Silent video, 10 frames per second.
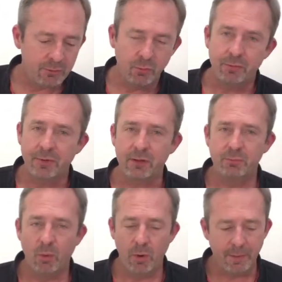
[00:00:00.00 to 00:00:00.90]
to a
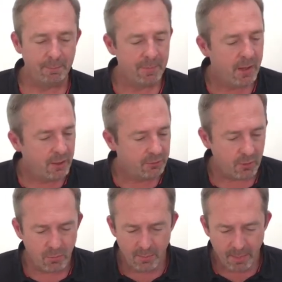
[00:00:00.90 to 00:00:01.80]
fixed point.
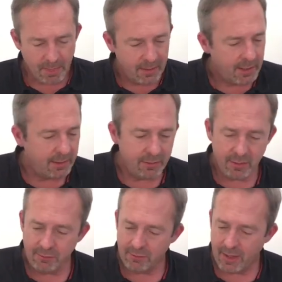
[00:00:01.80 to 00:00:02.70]
So in
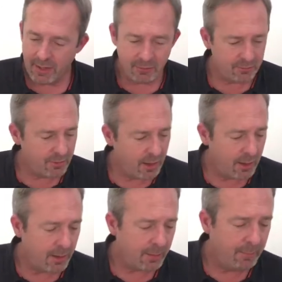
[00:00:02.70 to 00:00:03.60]
this case,
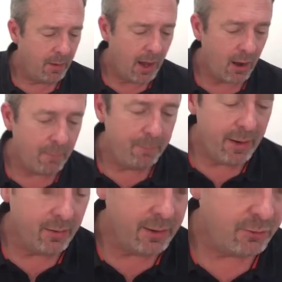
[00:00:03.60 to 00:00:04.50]
our
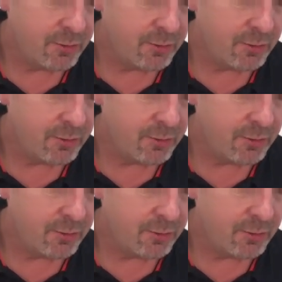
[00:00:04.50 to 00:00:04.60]
bearing